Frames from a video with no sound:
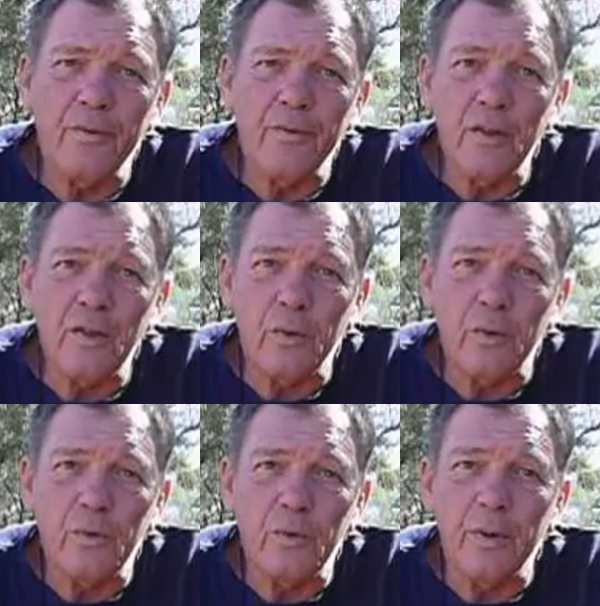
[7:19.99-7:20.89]

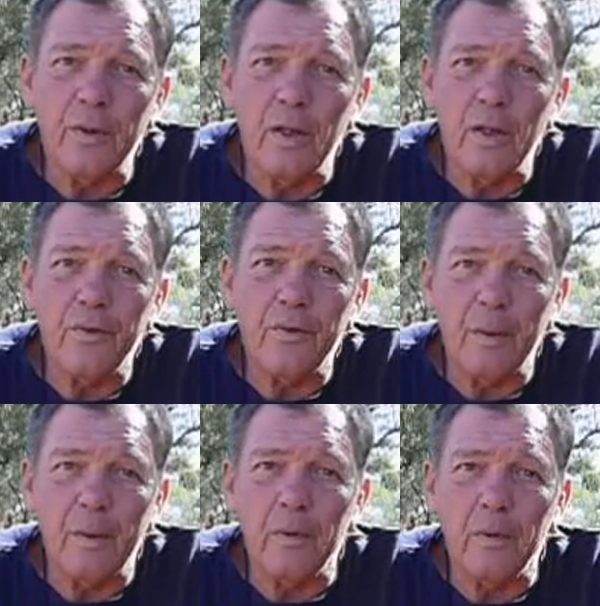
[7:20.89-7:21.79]
centuries with the
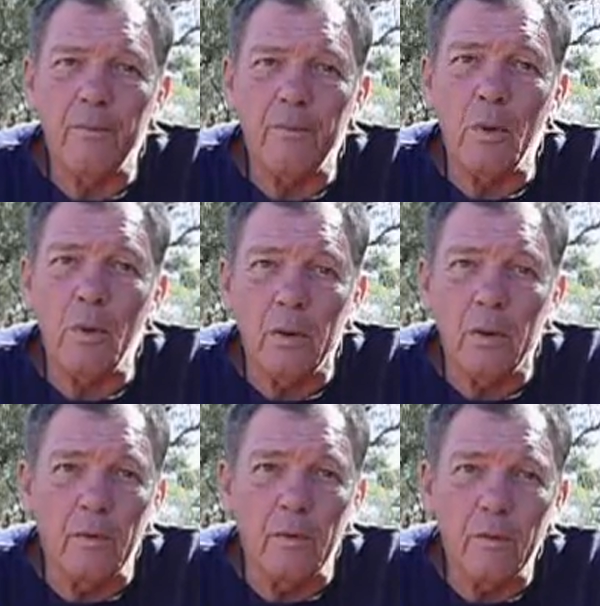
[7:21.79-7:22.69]
concept of
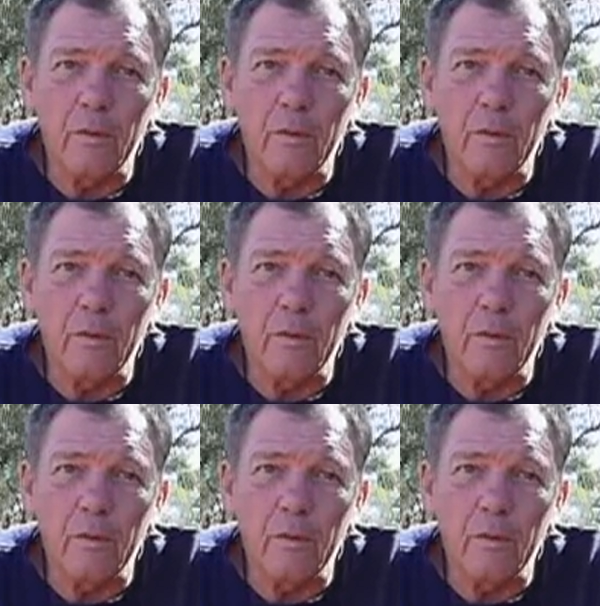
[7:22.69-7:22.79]
Merlins.